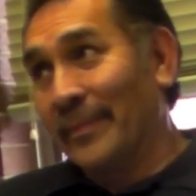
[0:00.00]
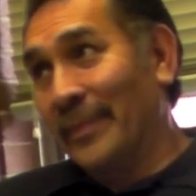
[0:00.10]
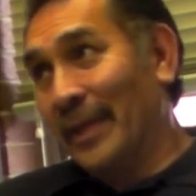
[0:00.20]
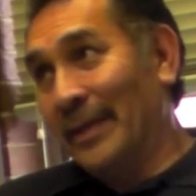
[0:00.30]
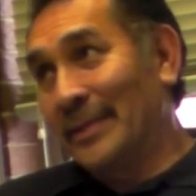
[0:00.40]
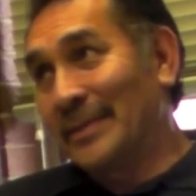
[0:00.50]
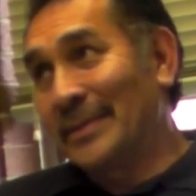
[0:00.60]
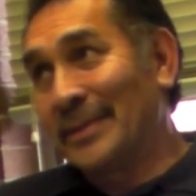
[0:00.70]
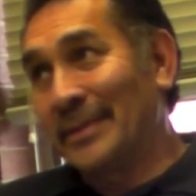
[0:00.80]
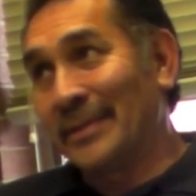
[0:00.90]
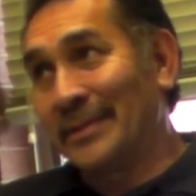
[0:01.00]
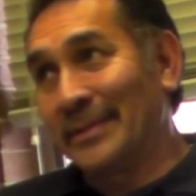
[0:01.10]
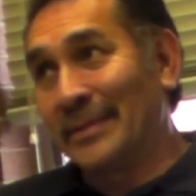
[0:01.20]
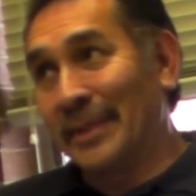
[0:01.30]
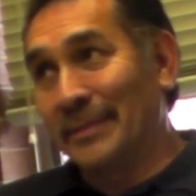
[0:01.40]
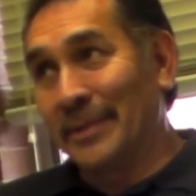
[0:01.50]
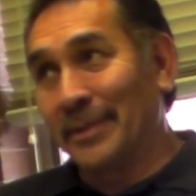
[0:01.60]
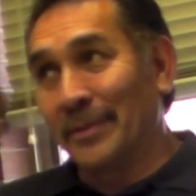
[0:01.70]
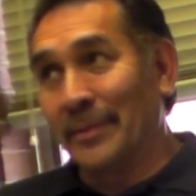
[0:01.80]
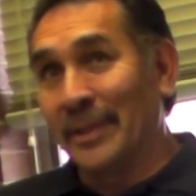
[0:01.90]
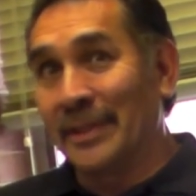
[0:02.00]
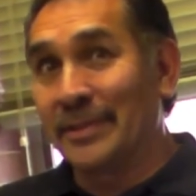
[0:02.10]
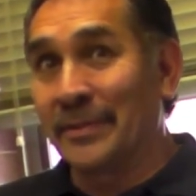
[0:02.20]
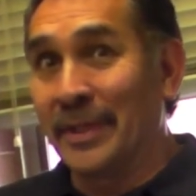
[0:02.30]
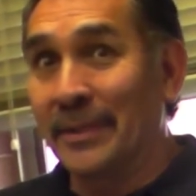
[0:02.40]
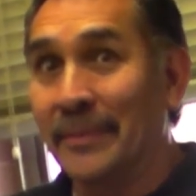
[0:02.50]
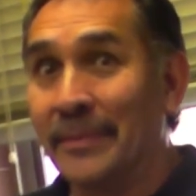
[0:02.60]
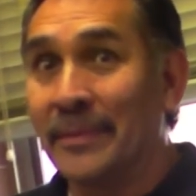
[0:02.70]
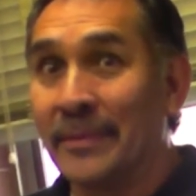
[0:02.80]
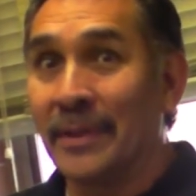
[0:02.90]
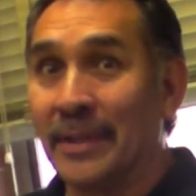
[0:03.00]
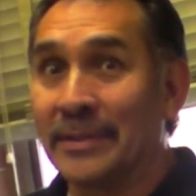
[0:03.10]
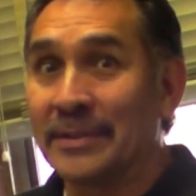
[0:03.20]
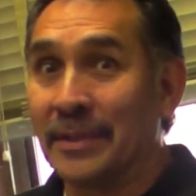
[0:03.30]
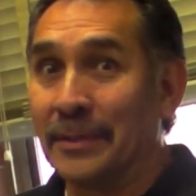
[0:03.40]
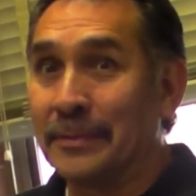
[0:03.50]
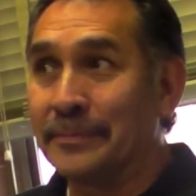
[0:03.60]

It seems a little bit extreme, so